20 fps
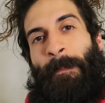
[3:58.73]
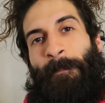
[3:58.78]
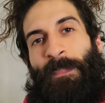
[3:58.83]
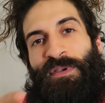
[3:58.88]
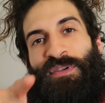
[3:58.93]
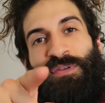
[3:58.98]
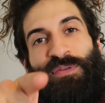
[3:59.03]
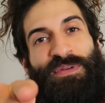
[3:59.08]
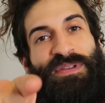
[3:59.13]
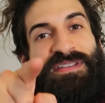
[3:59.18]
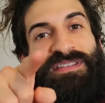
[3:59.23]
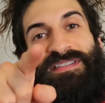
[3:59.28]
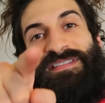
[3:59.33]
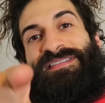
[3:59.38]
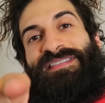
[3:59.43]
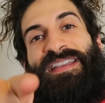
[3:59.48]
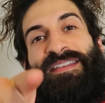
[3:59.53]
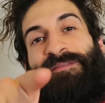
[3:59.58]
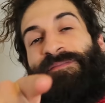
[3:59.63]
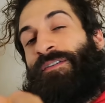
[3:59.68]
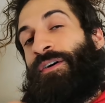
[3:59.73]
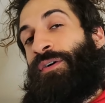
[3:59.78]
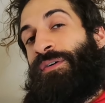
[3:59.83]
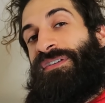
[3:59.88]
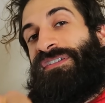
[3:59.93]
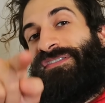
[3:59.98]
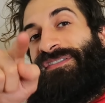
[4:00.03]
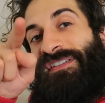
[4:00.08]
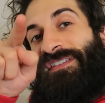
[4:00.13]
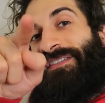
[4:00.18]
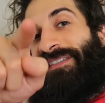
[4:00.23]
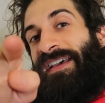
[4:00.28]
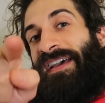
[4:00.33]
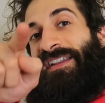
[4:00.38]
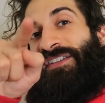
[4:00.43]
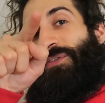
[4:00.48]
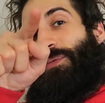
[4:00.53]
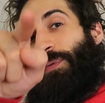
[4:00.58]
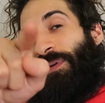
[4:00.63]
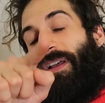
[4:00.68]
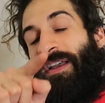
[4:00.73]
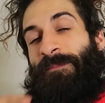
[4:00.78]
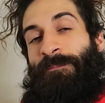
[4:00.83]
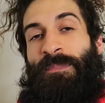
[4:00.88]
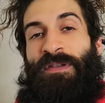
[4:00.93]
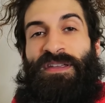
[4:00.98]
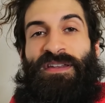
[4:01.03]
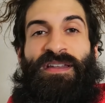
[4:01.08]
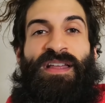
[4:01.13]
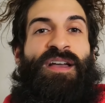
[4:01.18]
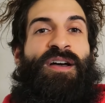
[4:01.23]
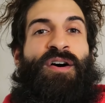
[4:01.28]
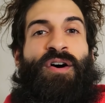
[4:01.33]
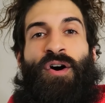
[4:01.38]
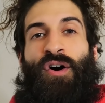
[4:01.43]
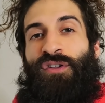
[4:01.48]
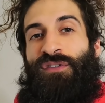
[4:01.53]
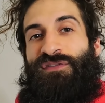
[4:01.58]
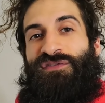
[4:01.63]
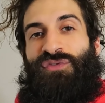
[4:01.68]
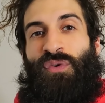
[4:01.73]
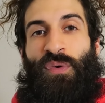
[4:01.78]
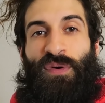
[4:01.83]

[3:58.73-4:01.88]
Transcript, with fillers: but you need to stay focused and that is what I've been all of